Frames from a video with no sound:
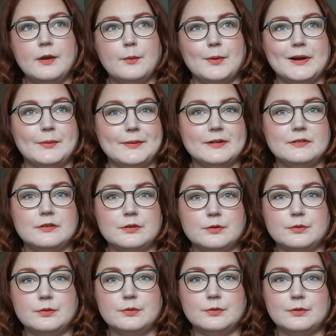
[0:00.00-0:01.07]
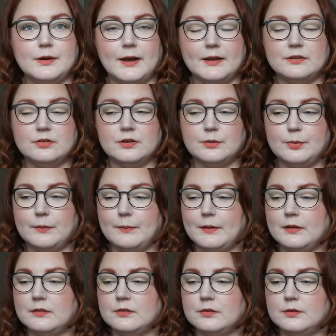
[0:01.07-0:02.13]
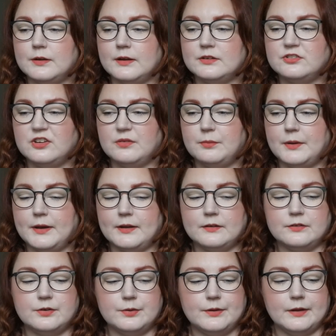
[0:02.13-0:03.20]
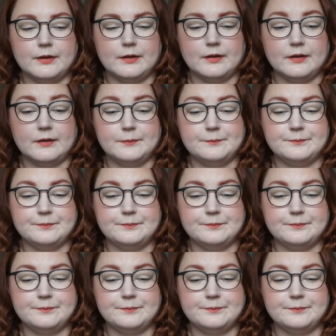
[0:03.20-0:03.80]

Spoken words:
when I took it with me to the gym and to the